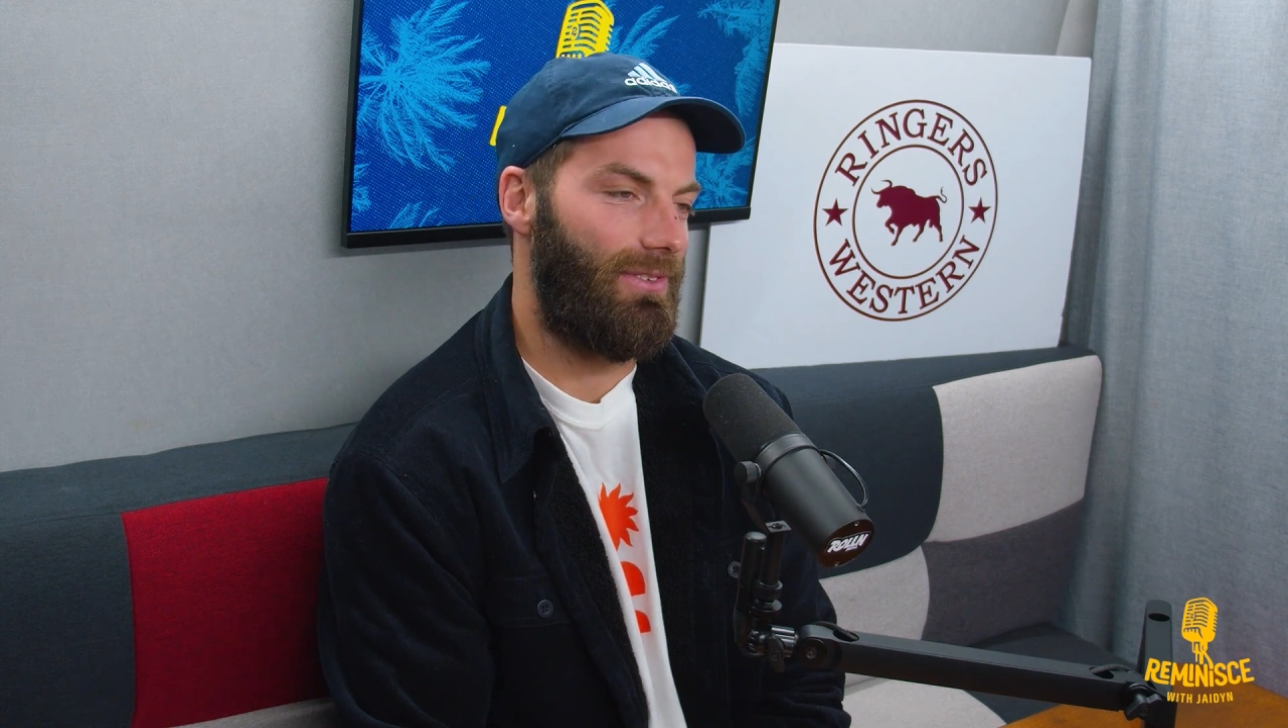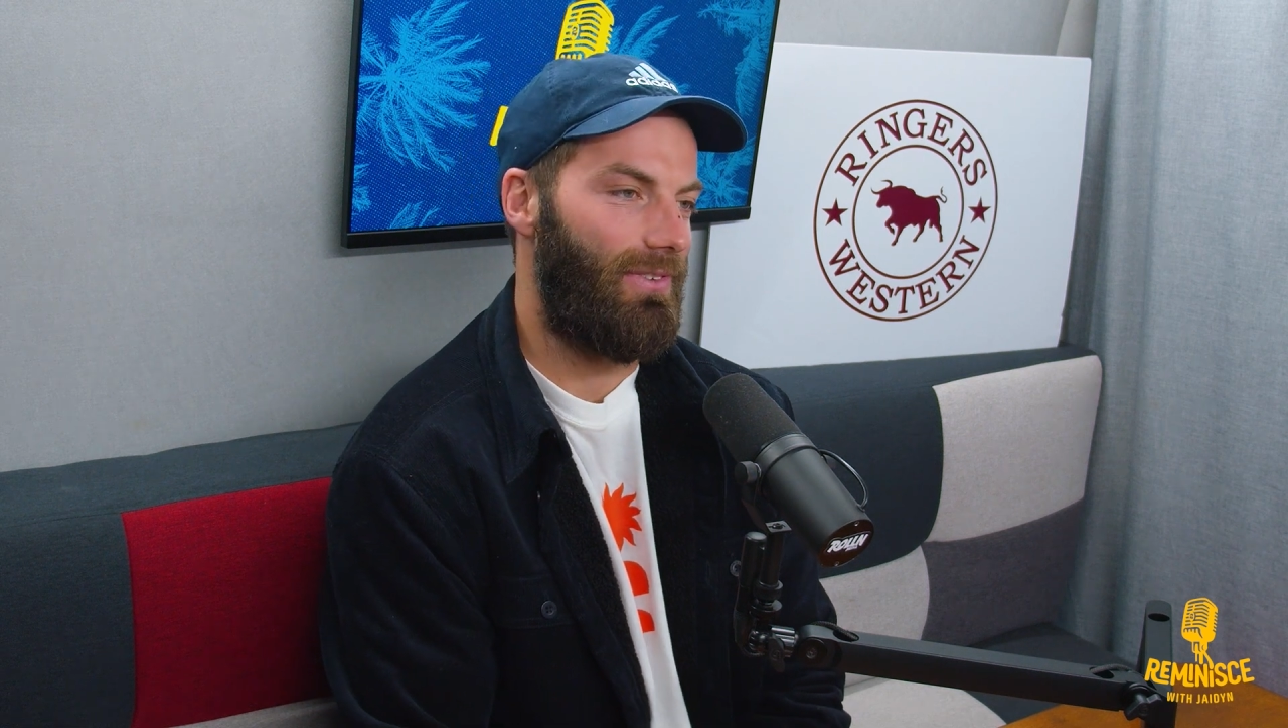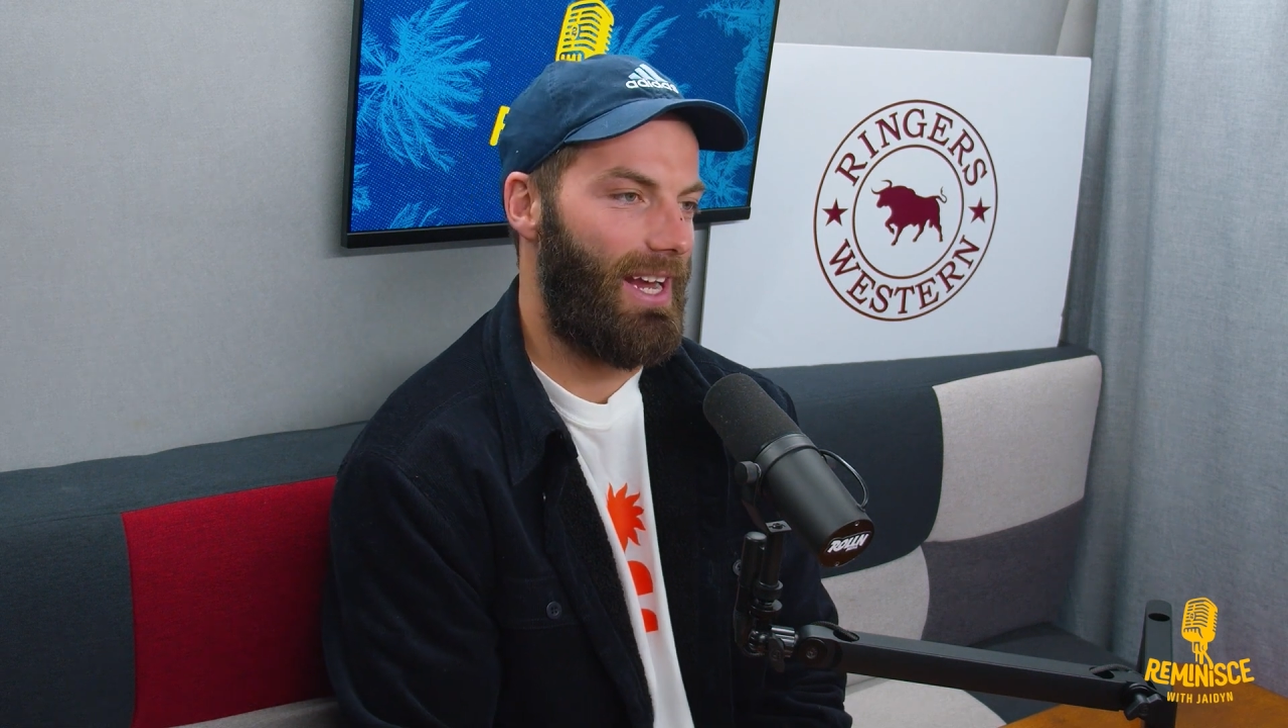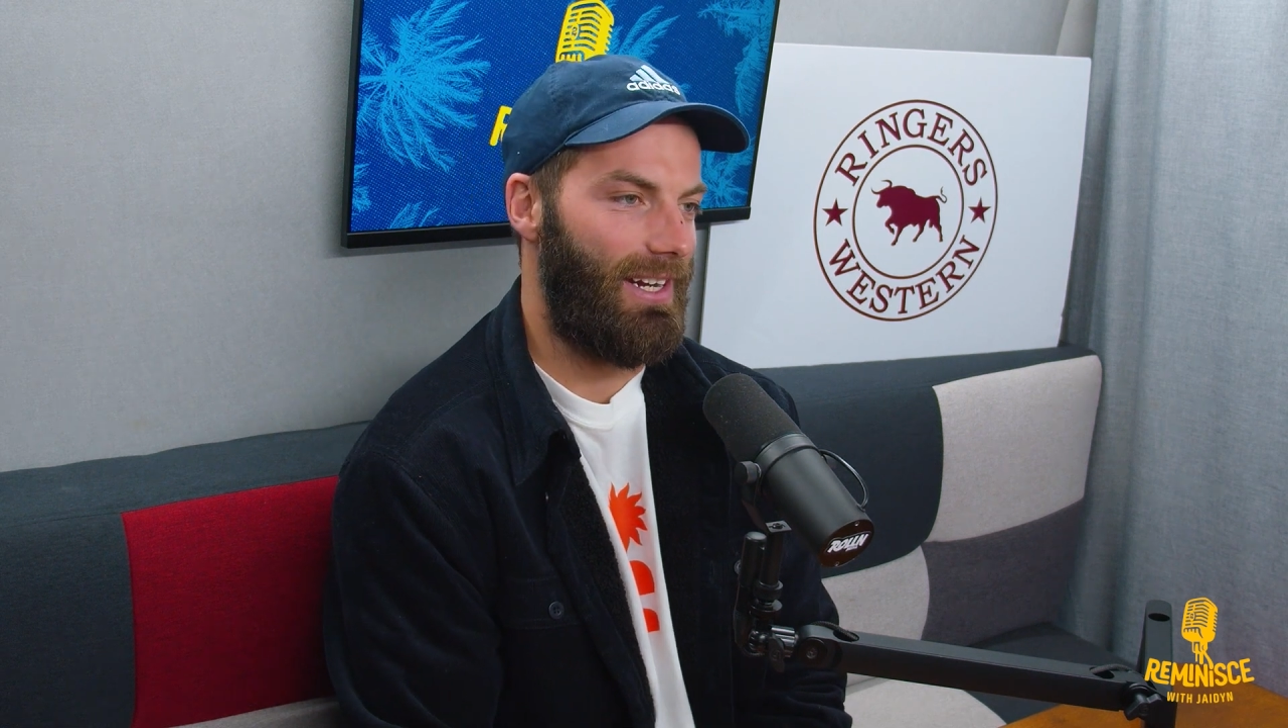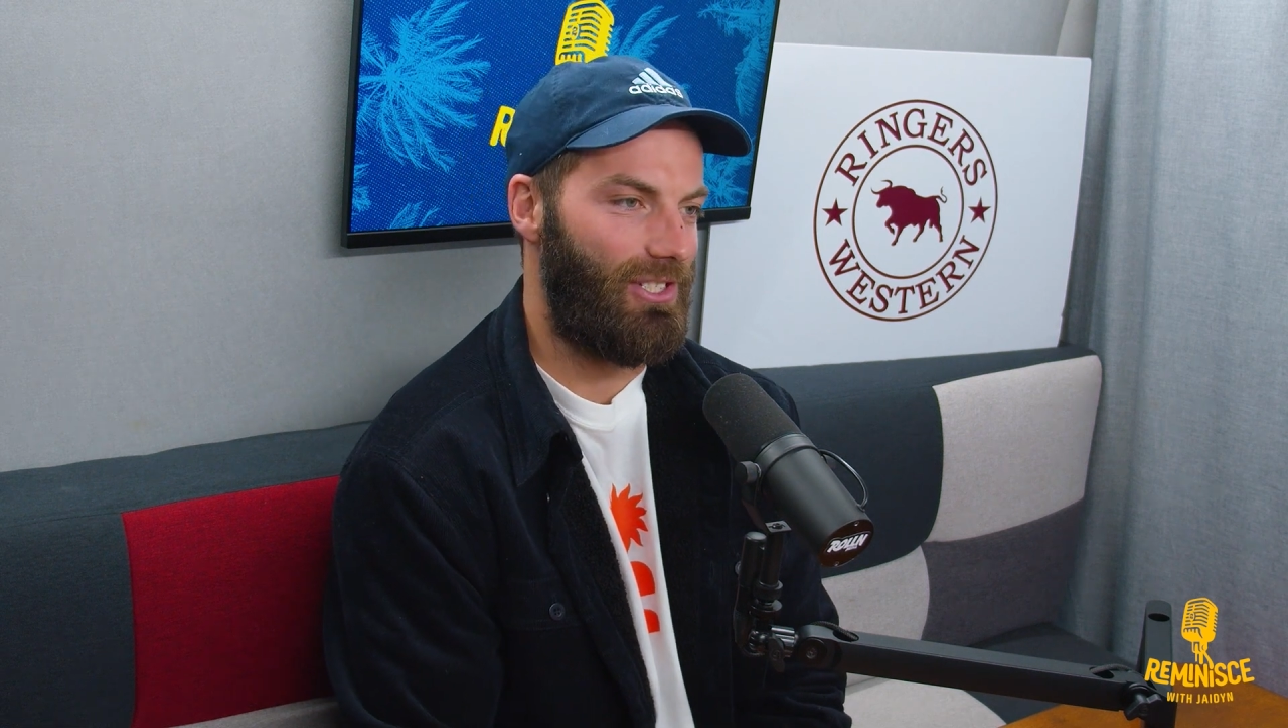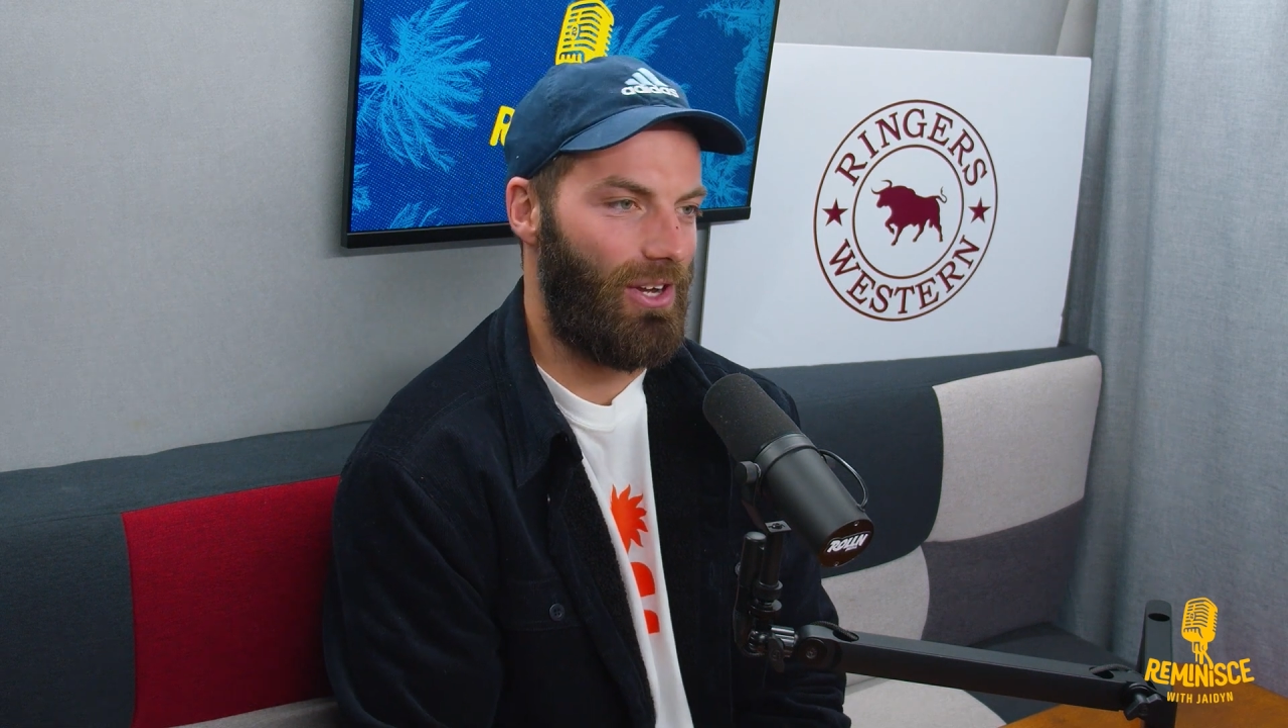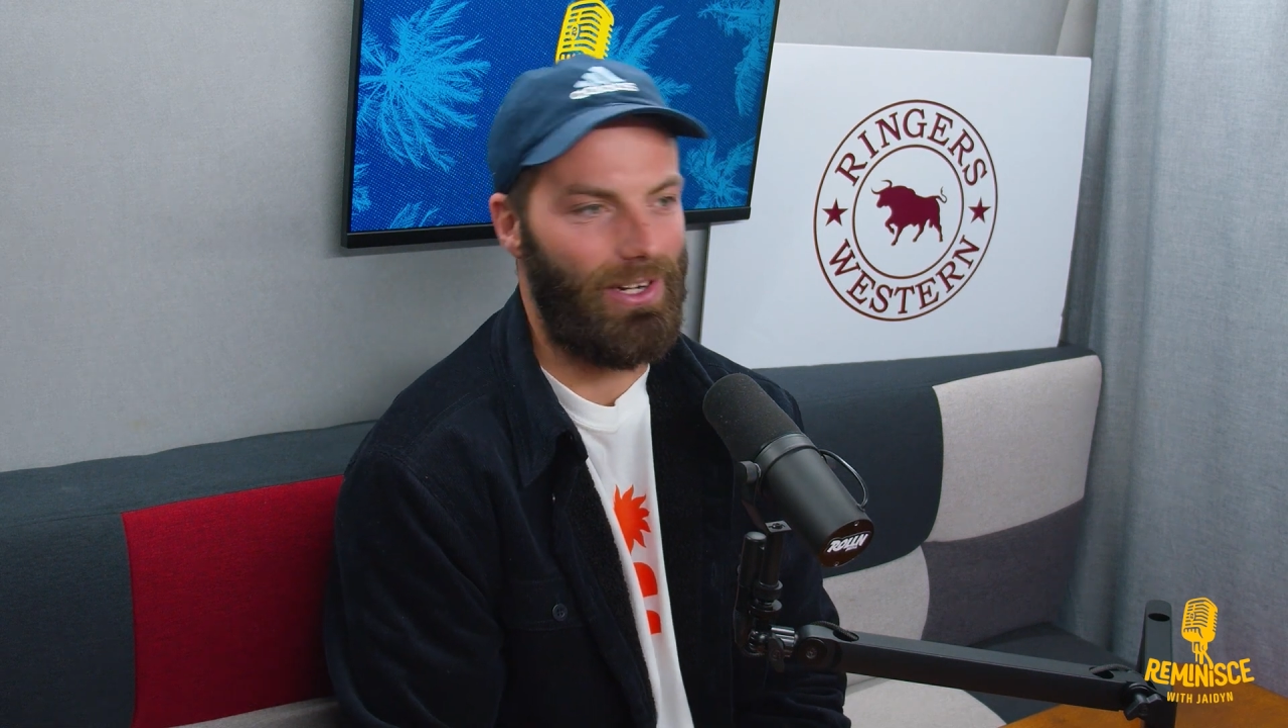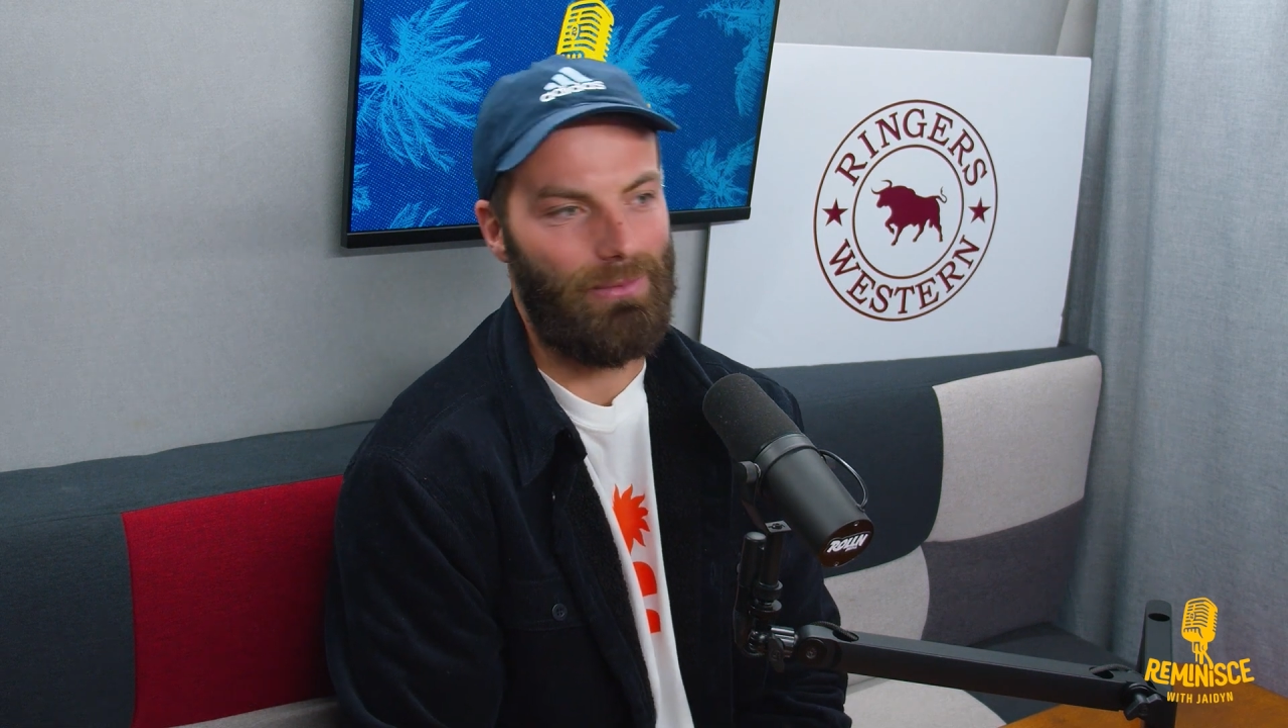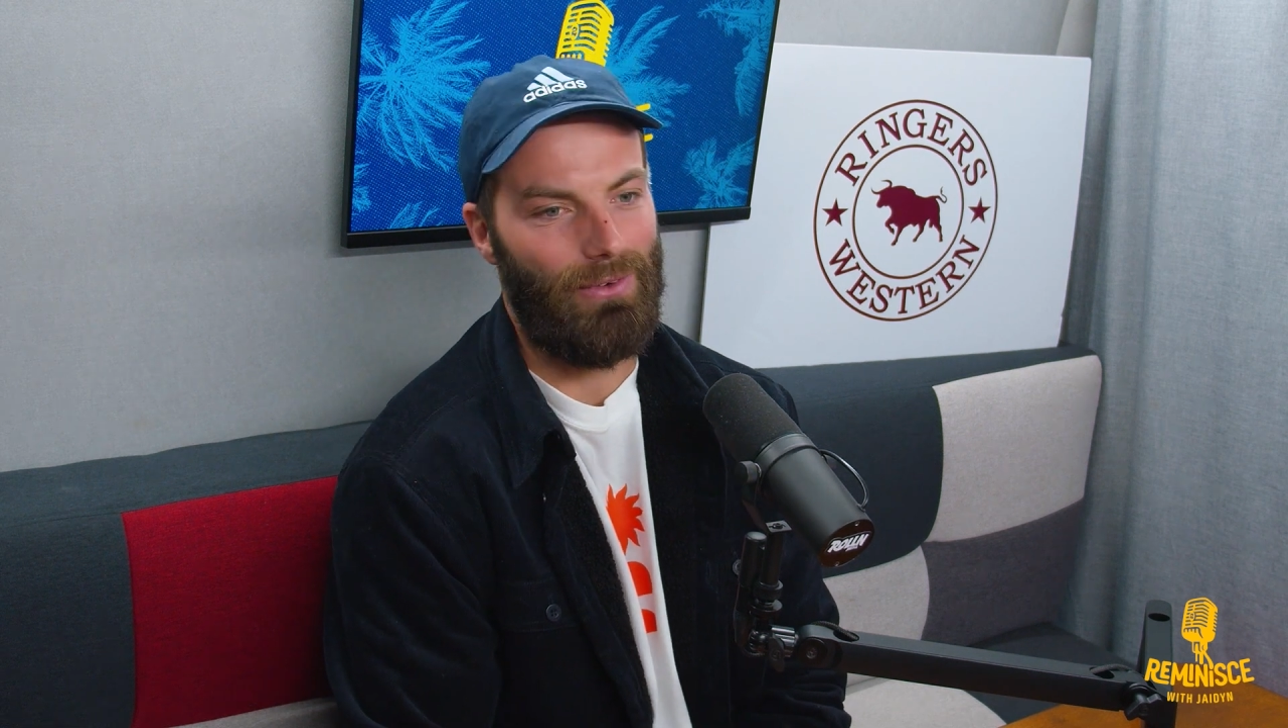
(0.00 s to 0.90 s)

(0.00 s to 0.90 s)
advantage going into